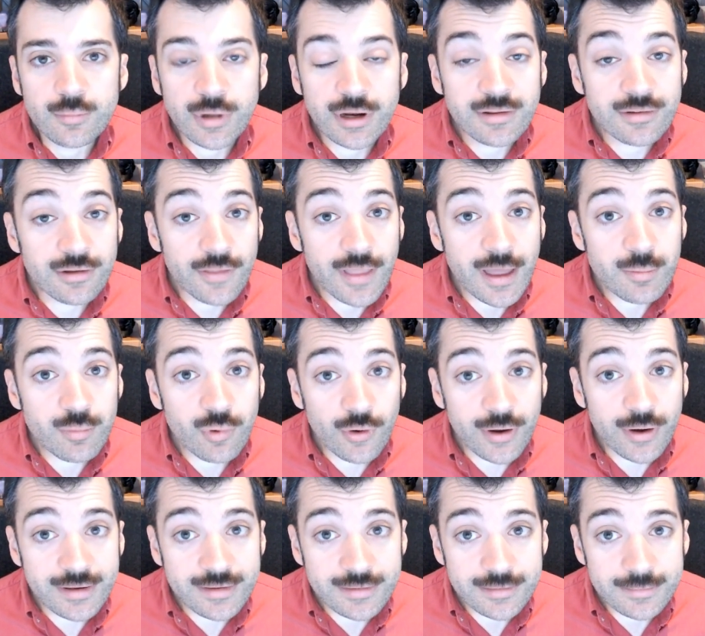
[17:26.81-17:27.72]
But until that
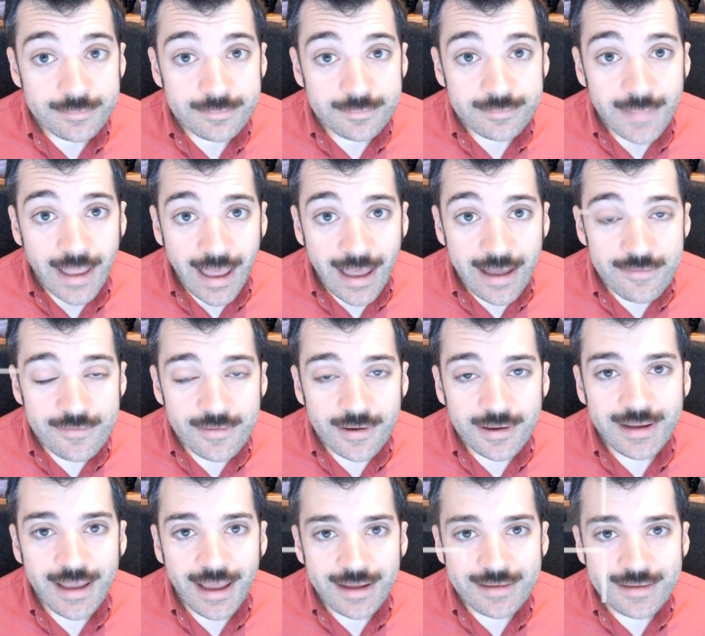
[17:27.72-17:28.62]
point,
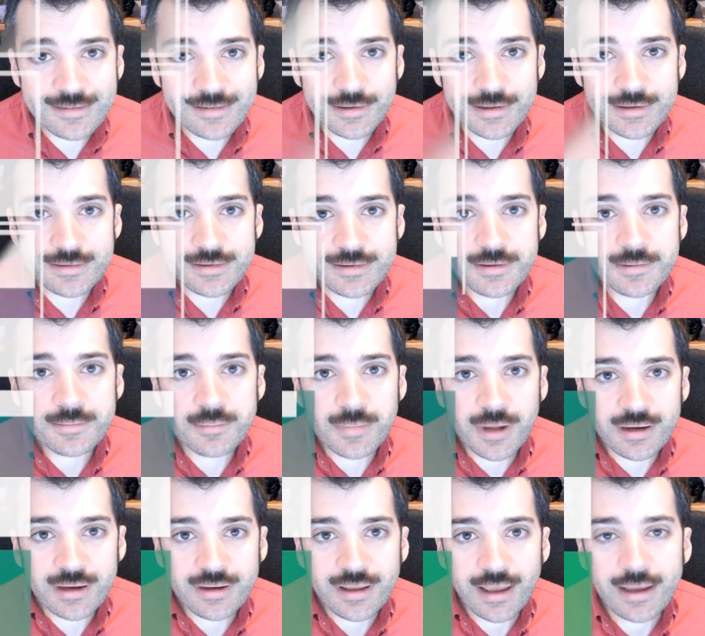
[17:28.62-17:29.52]
have an excellent
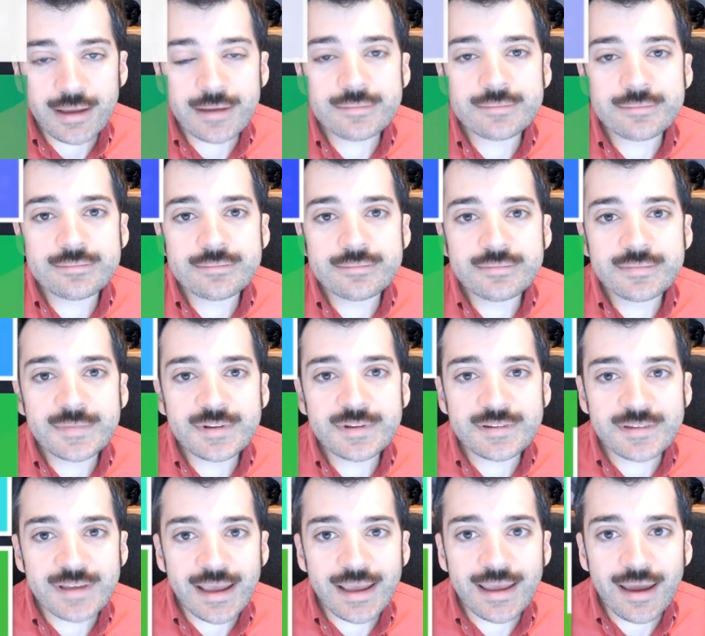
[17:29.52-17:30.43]
Monday.
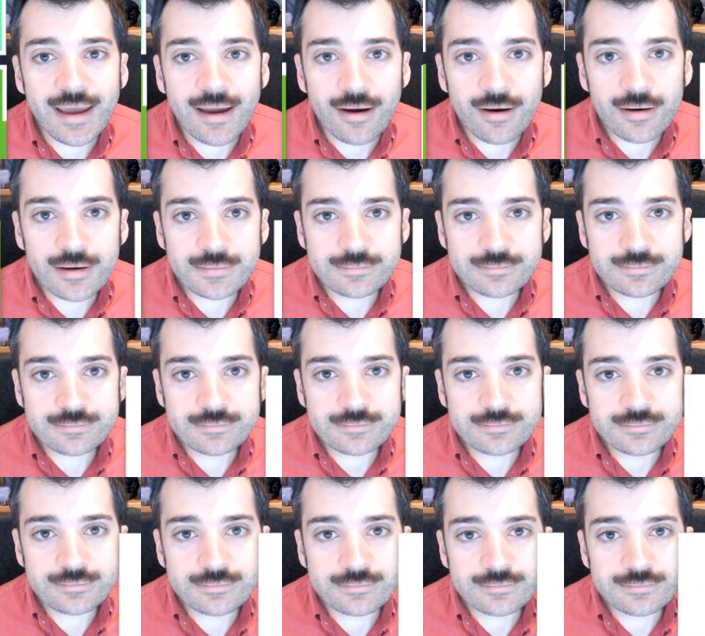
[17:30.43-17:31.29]
Take care.